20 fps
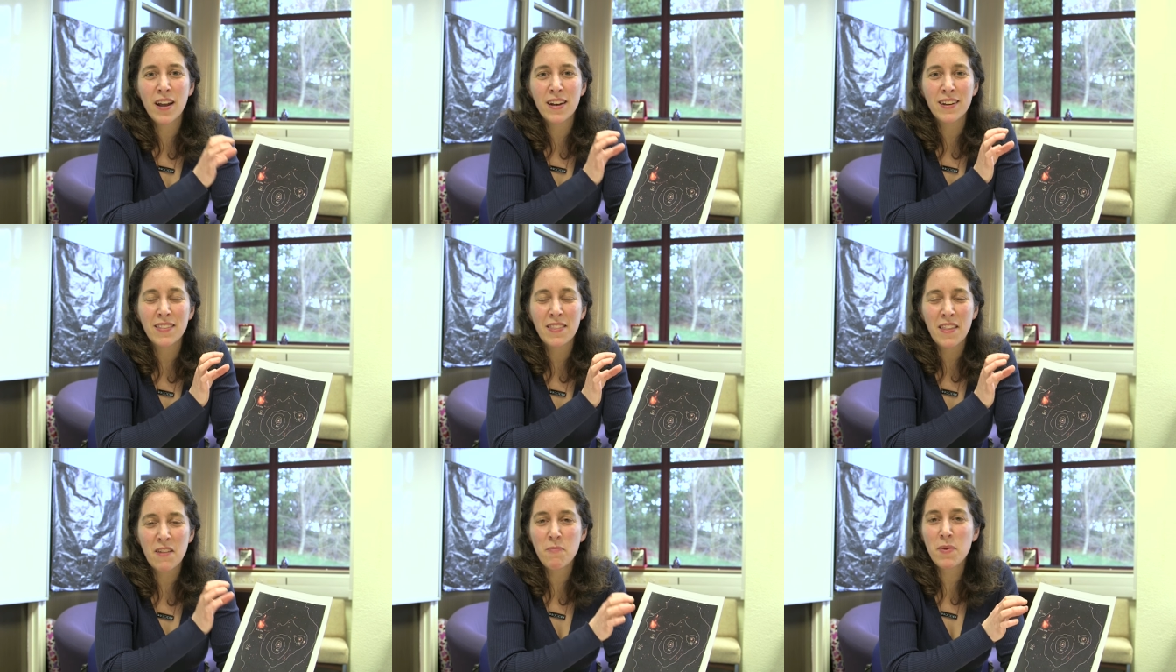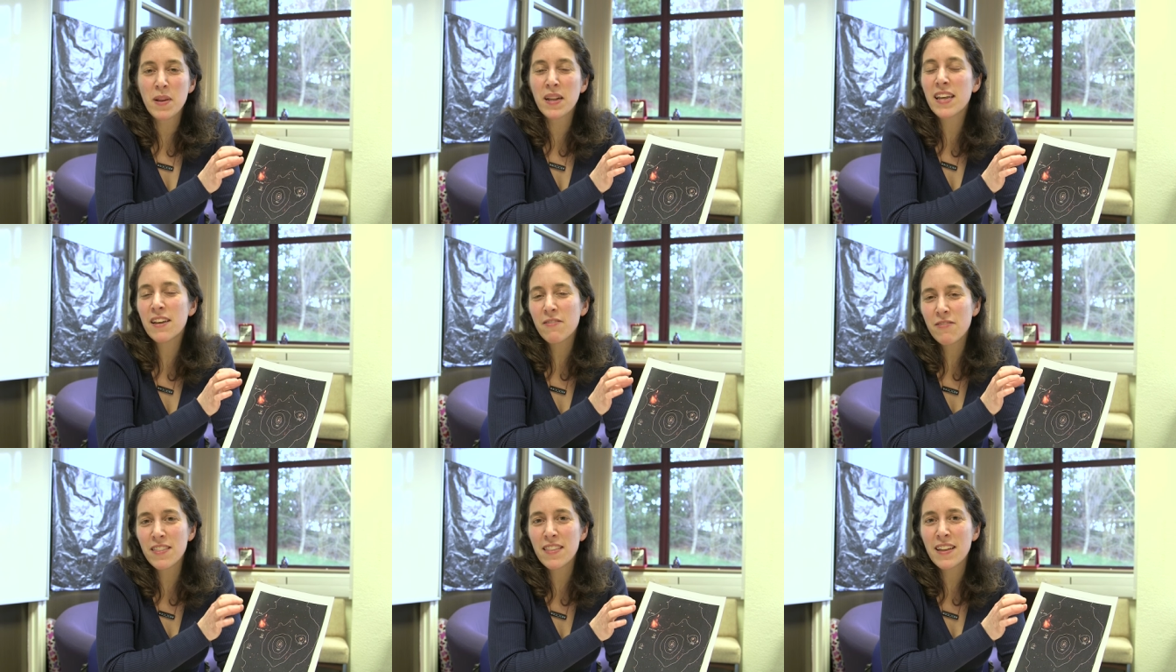and it, they've
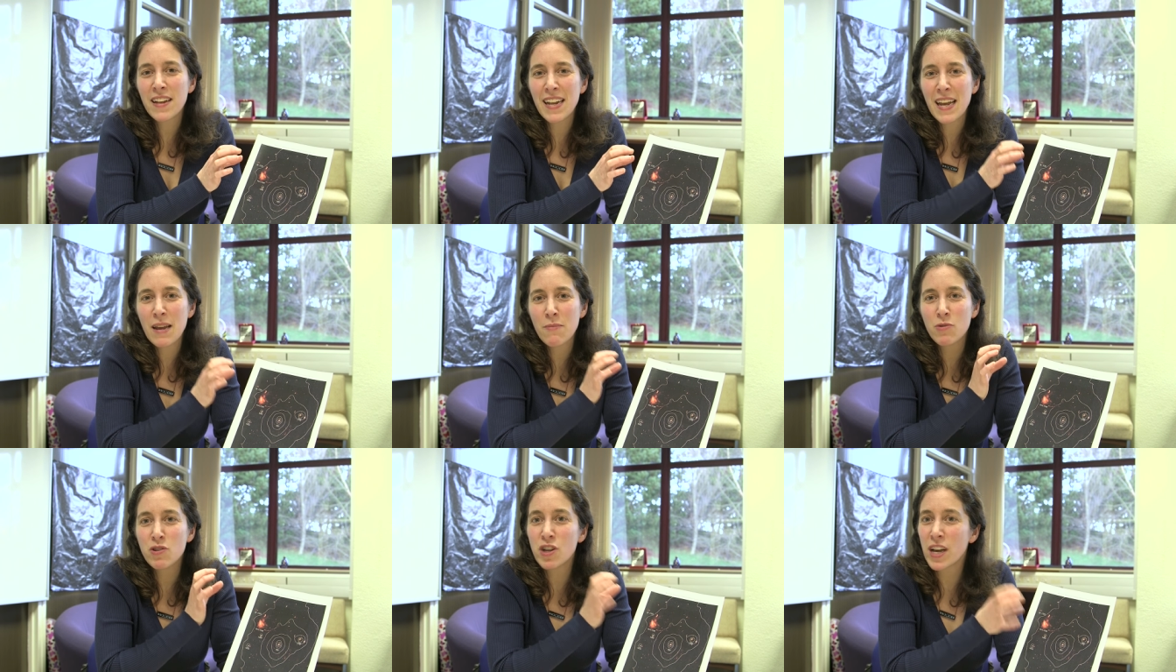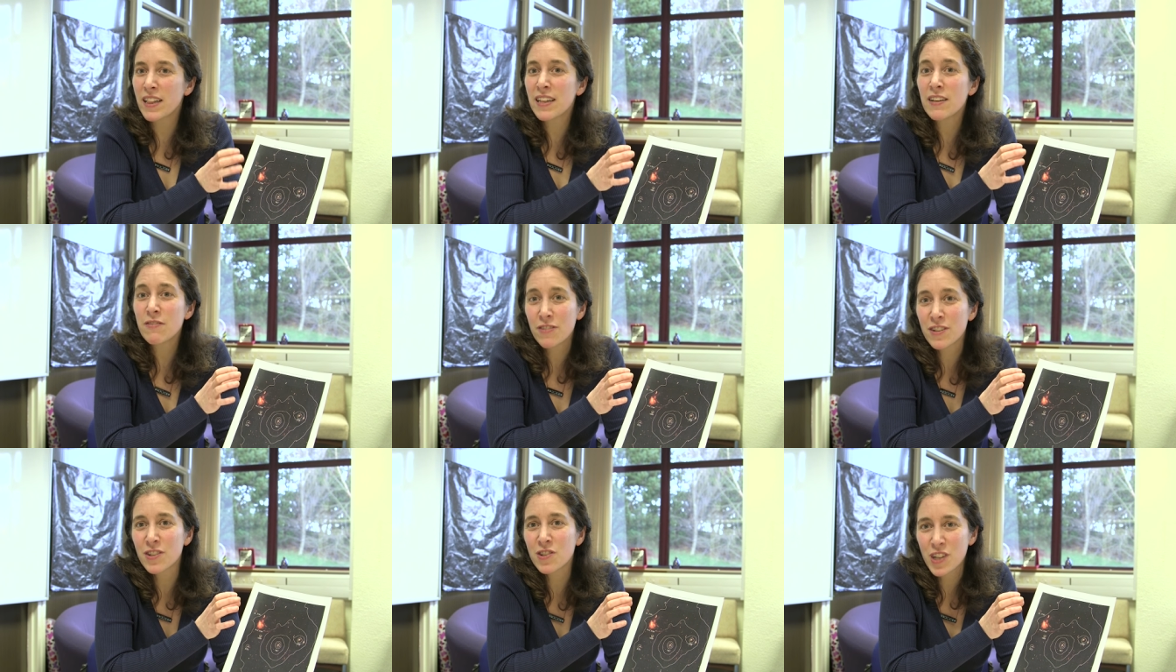been given the name
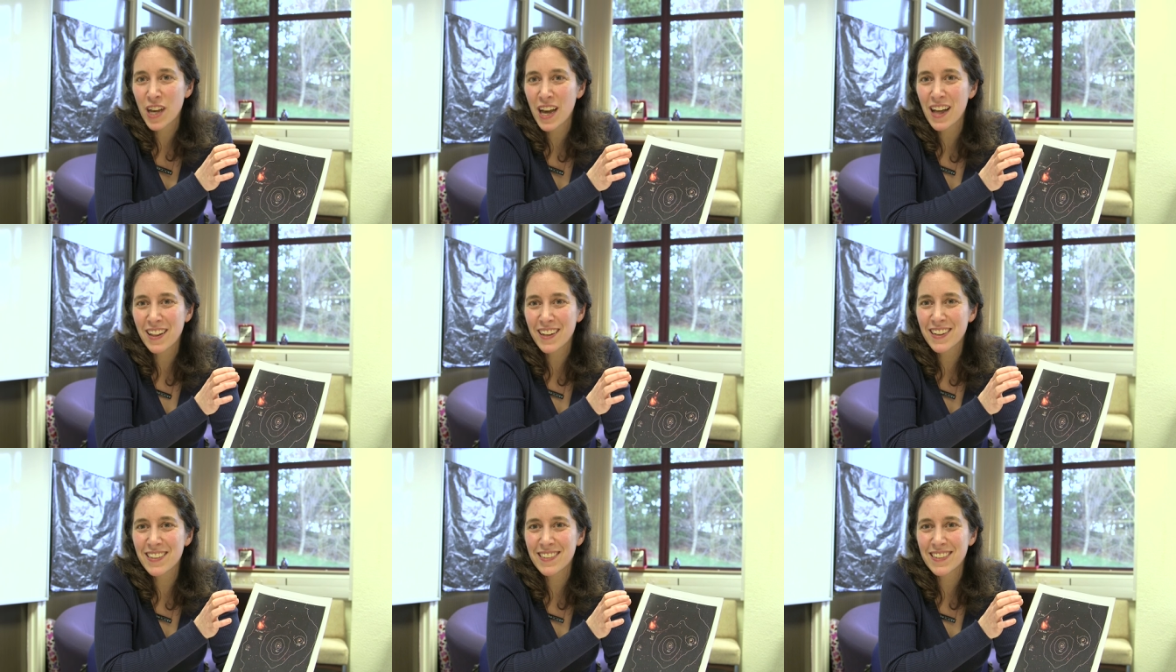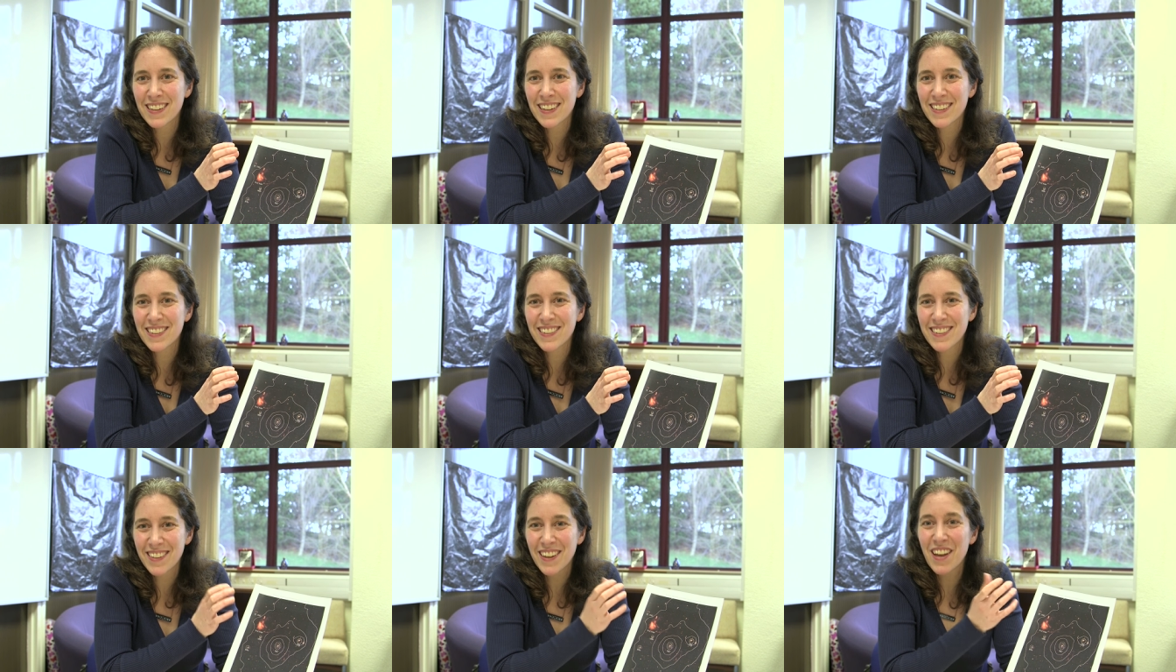jellyfish
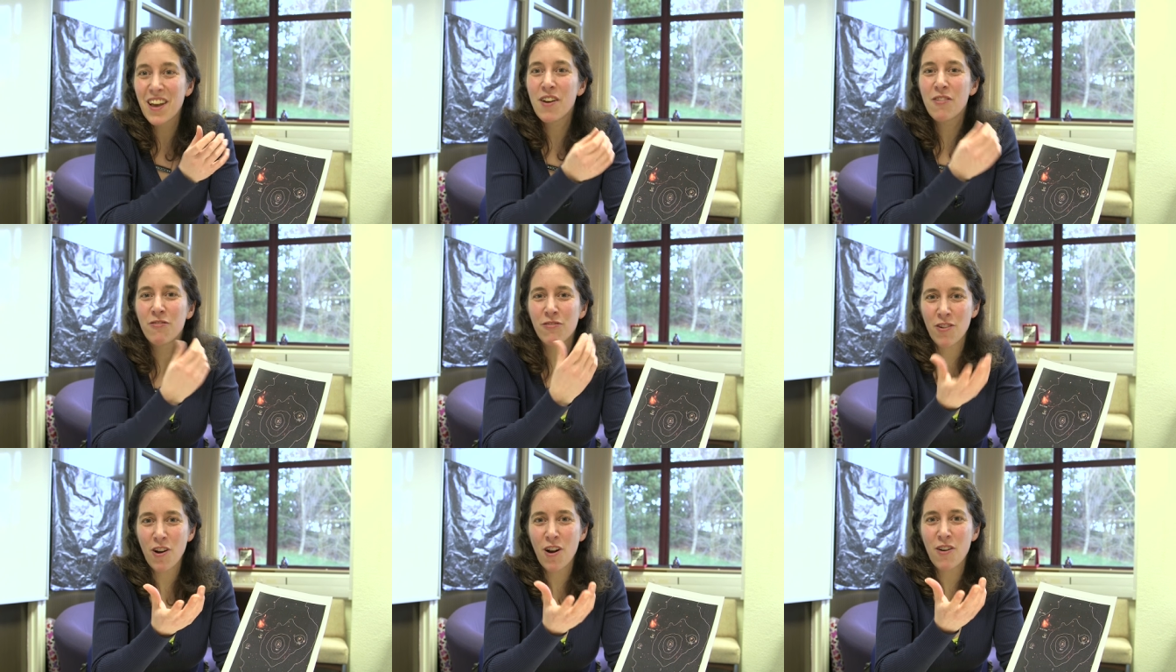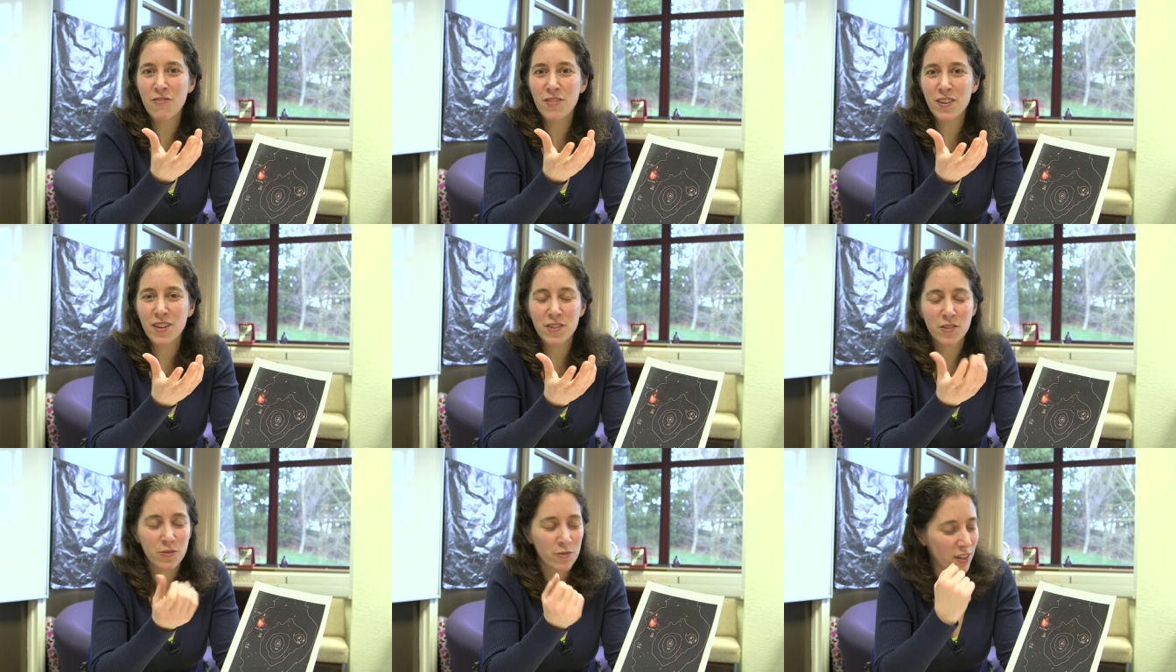galaxies for
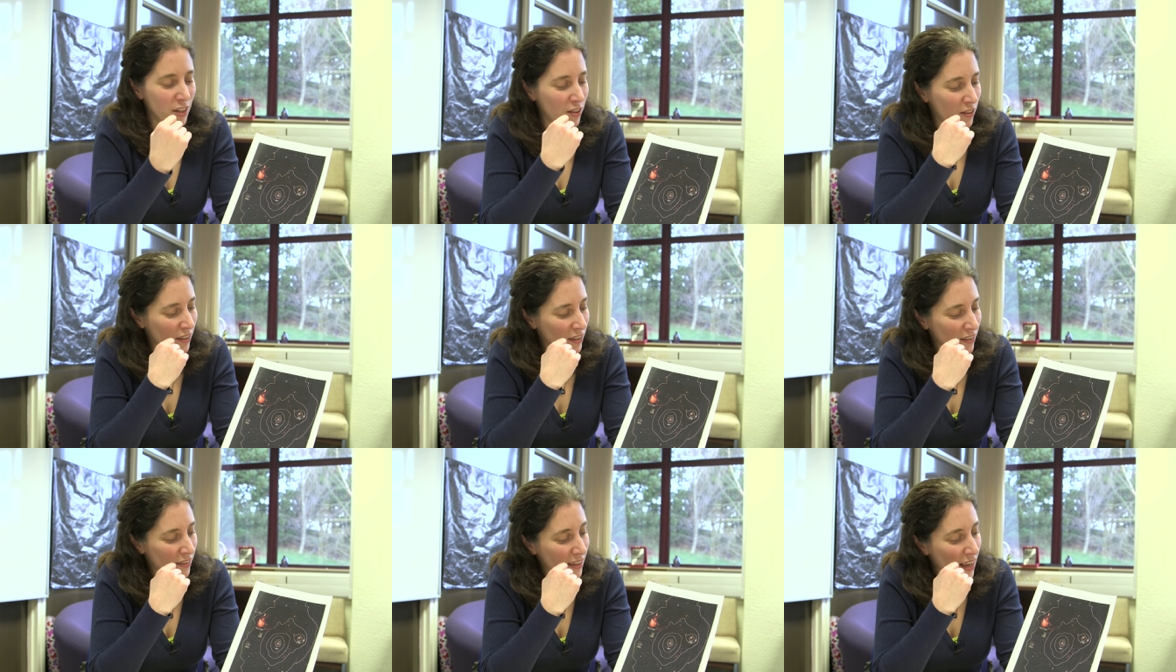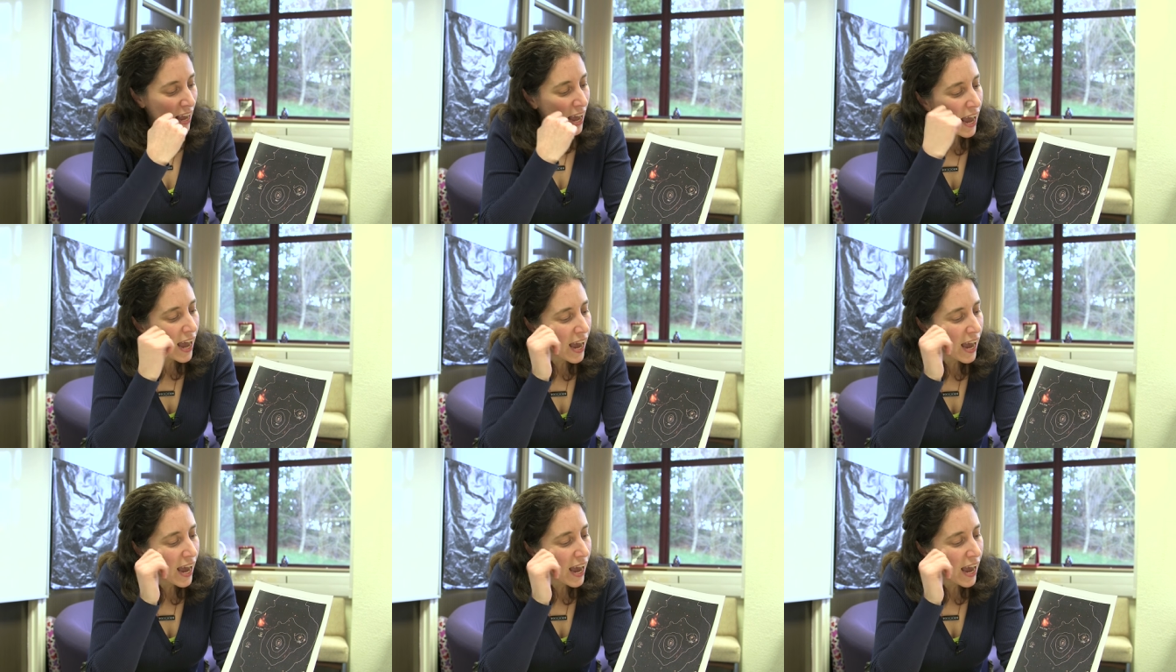obvious reasons.